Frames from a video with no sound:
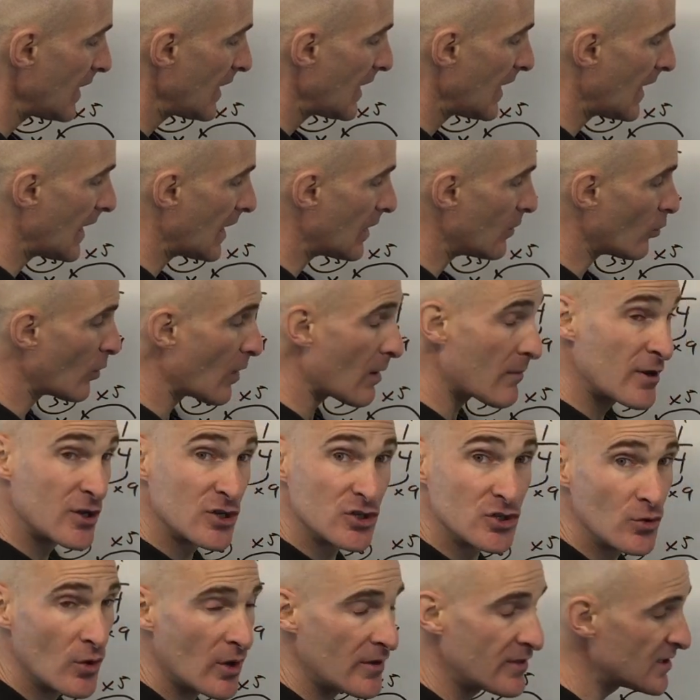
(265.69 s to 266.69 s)
And what I'm going
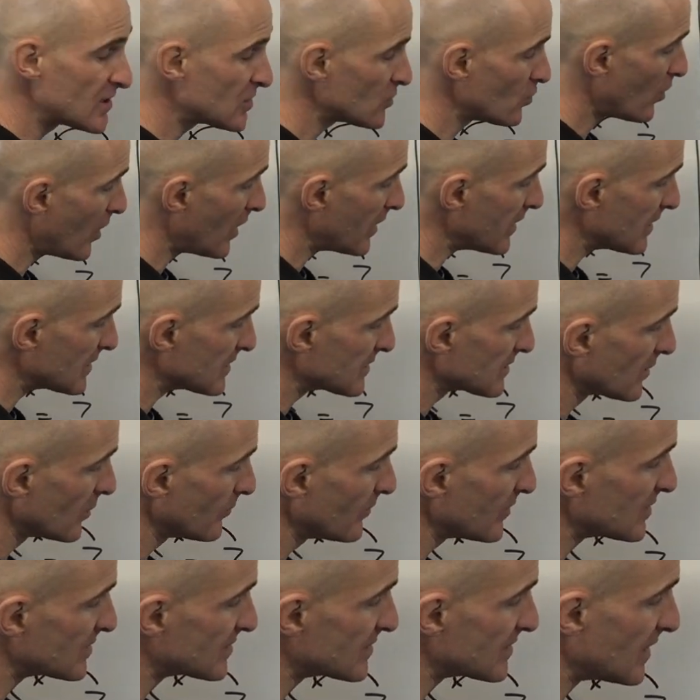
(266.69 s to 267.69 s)
to do on this one is a little
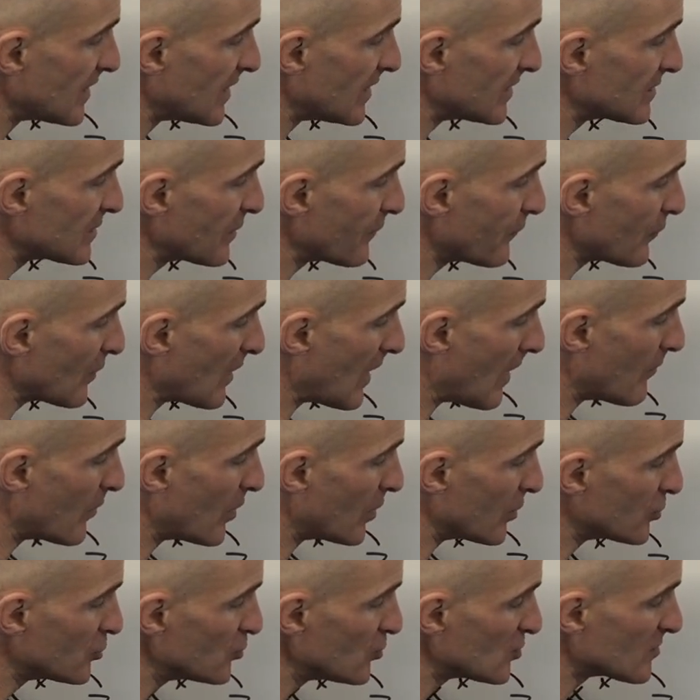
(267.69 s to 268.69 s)
bit uh, different. I'm going
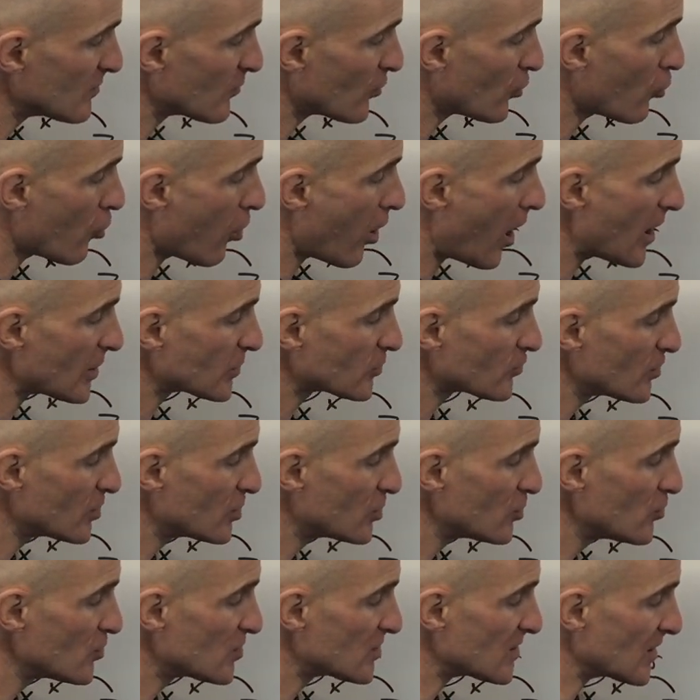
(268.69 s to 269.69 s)
to do some
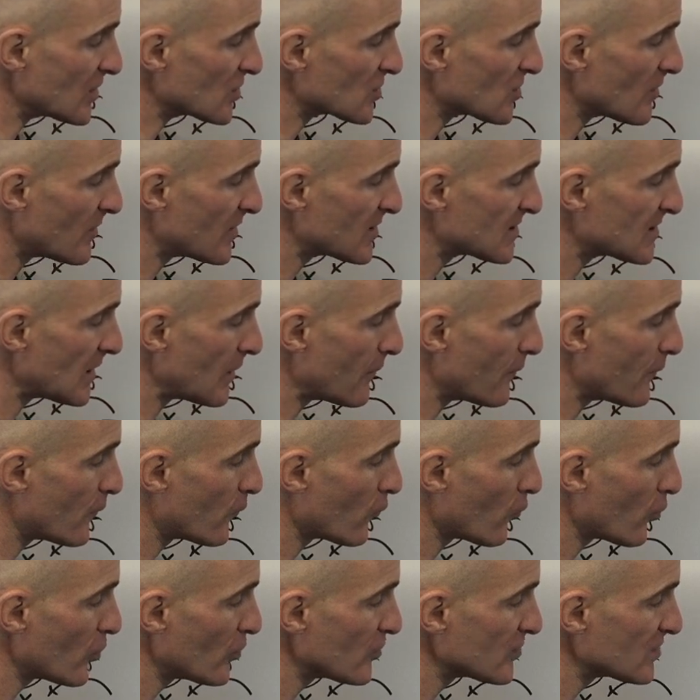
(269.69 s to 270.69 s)
cross-reducing. So I'm going to say
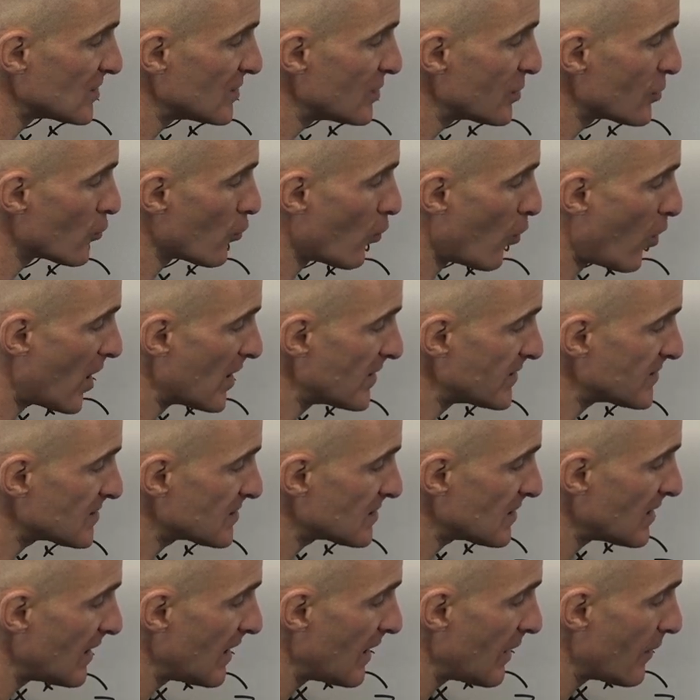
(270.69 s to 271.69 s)
4 goes in here
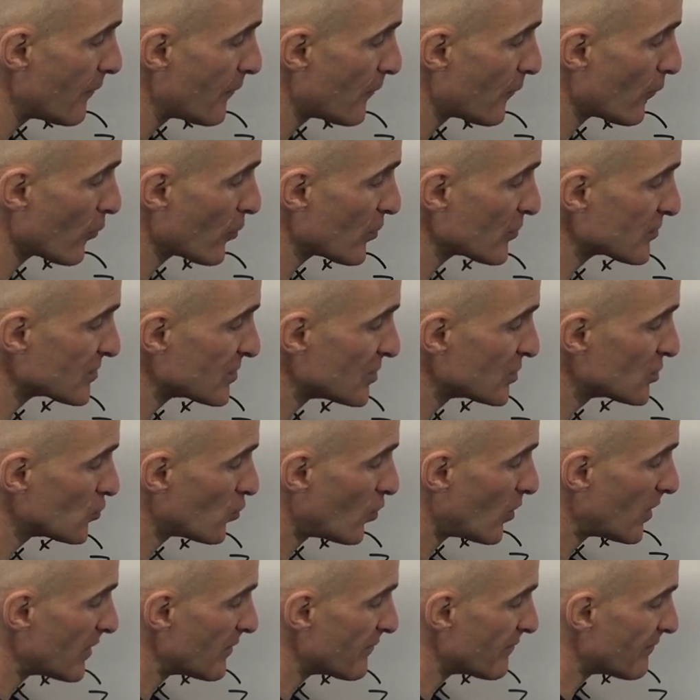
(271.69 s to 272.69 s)
once, 4 goes into
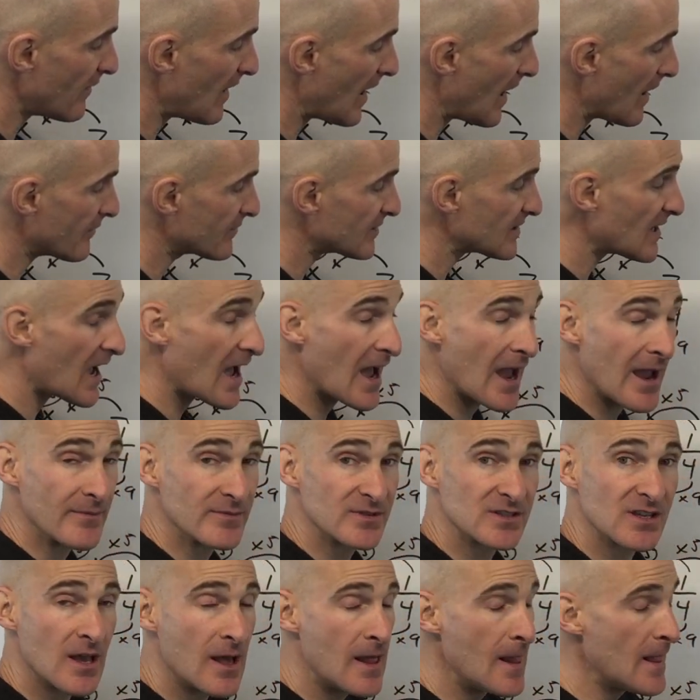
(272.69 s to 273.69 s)
25
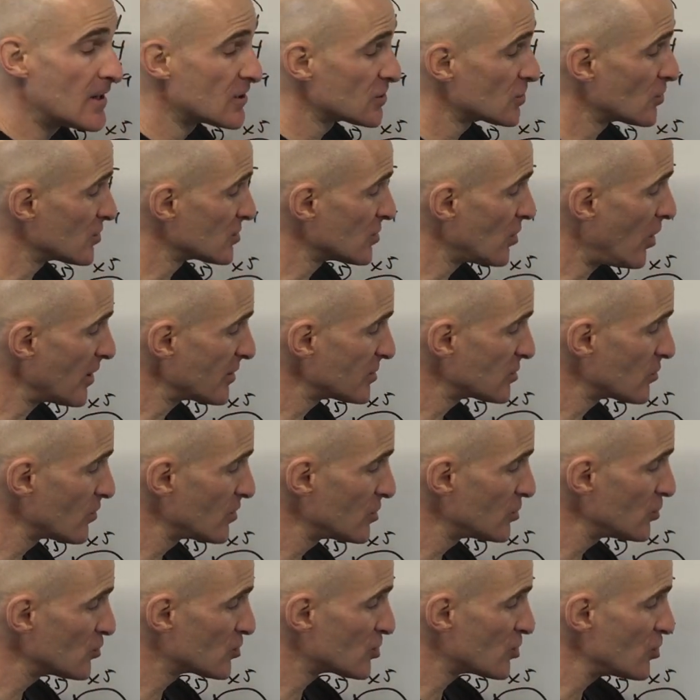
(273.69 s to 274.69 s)
times. So as long as you
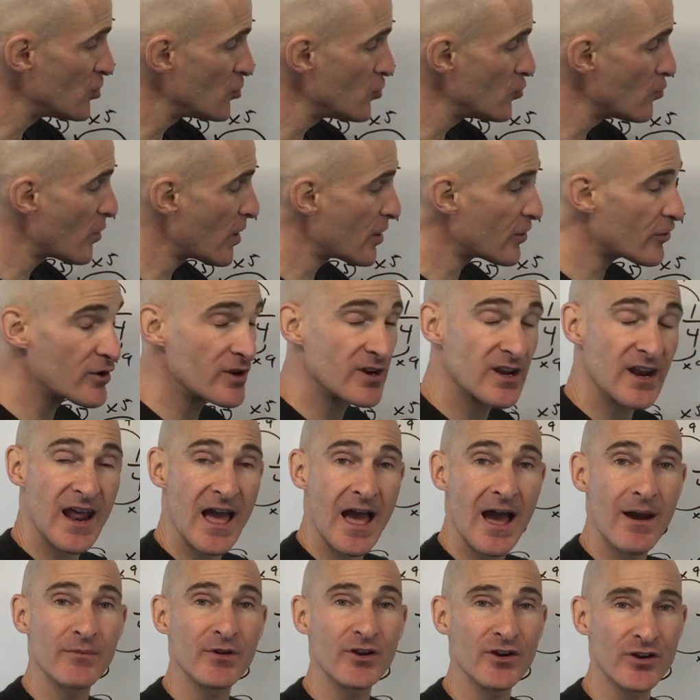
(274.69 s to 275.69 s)
reduce numerator and
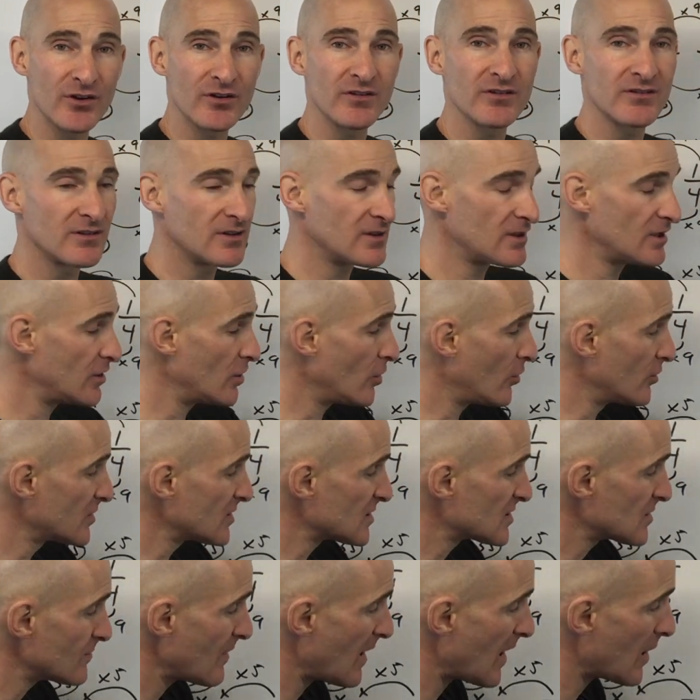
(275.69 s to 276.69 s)
denominator, you know, it
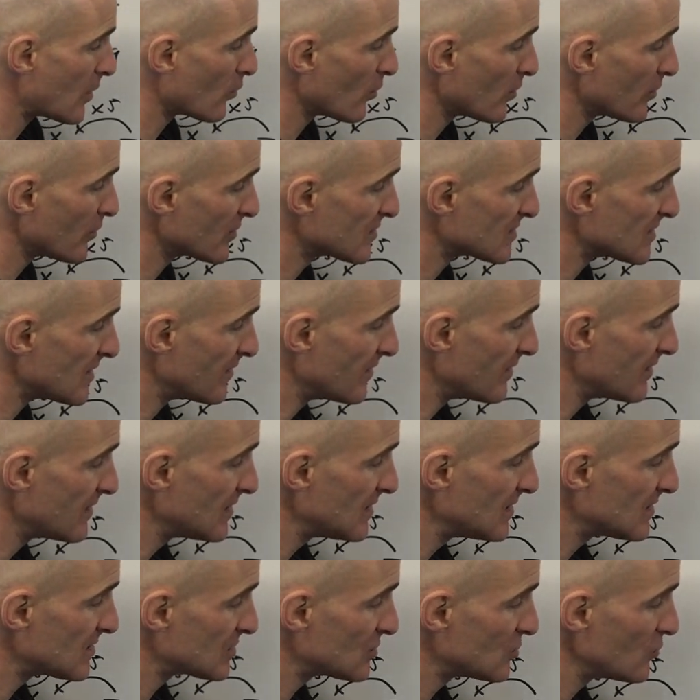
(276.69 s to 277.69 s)
doesn't matter whether it's in
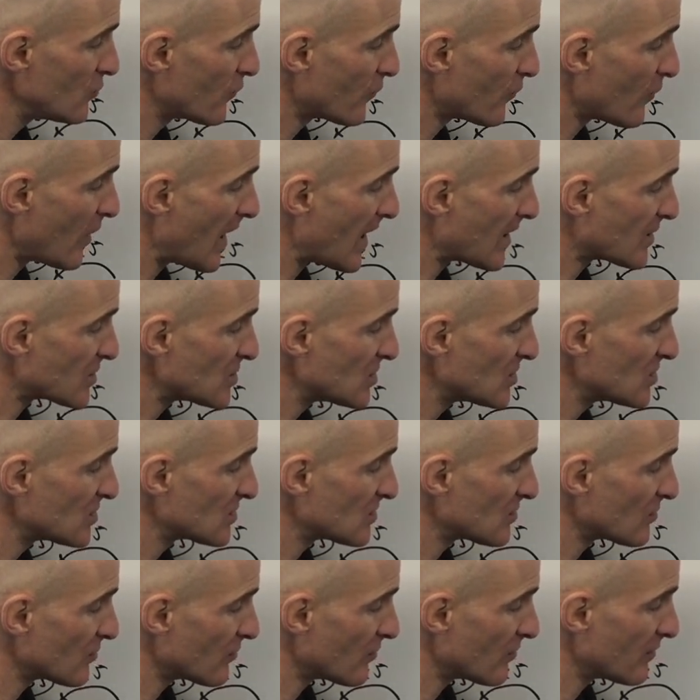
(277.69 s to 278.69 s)
these two
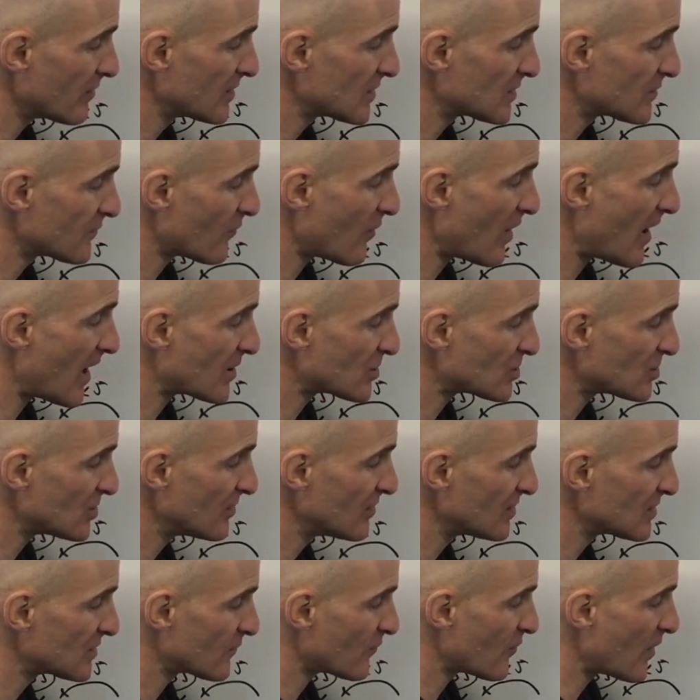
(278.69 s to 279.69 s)
fractions or this
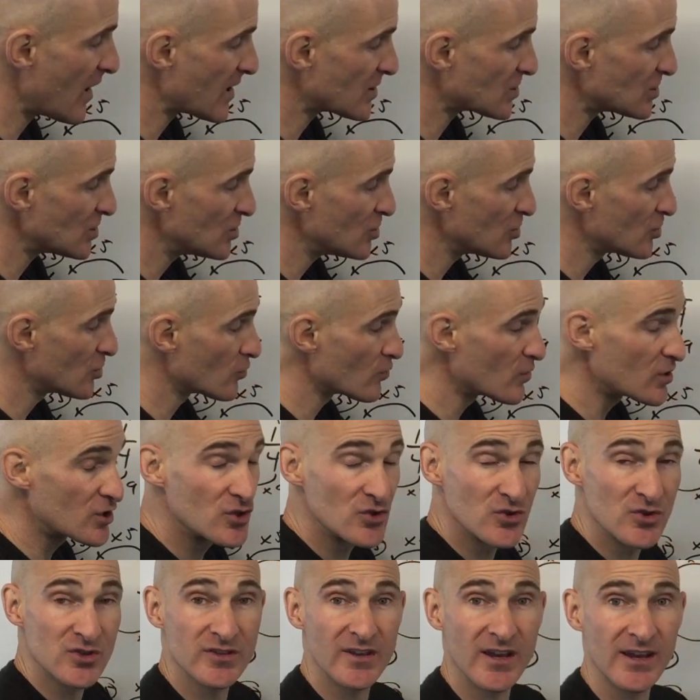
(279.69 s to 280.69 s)
fraction, this fraction, you can
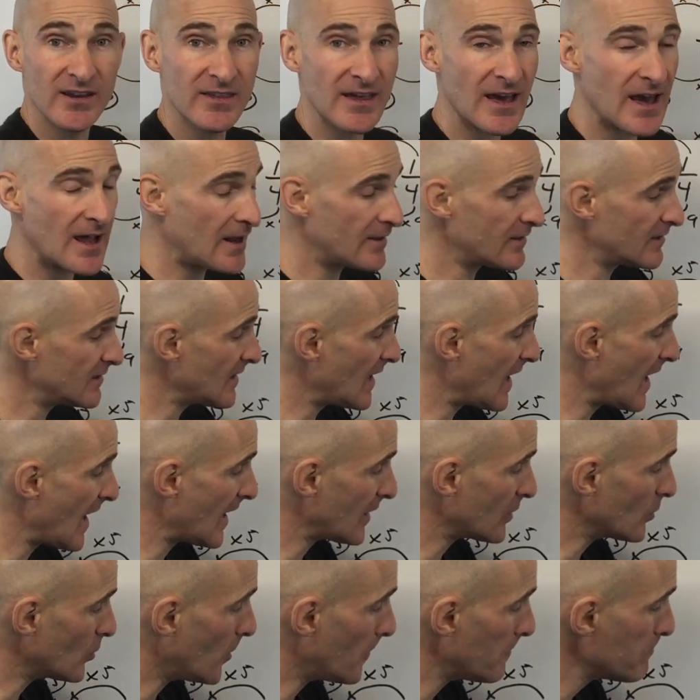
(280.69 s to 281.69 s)
reduce like that on the
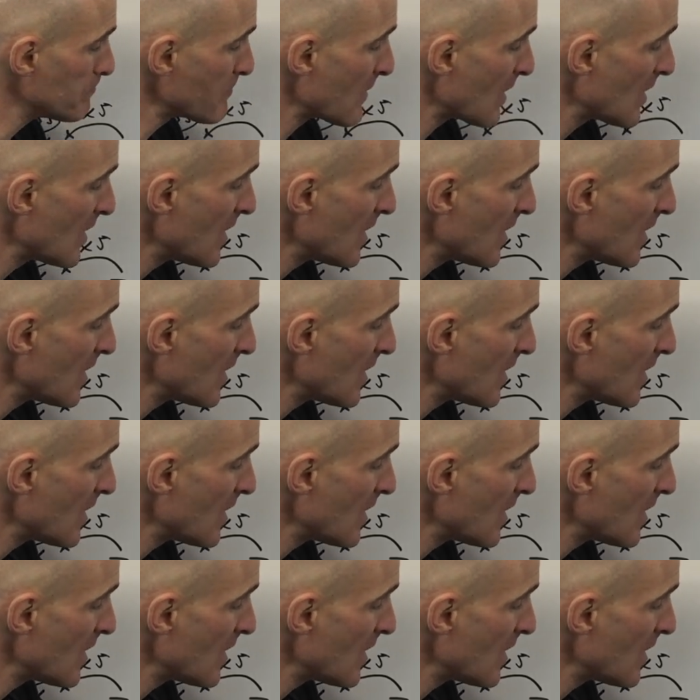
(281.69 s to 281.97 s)
diagonal.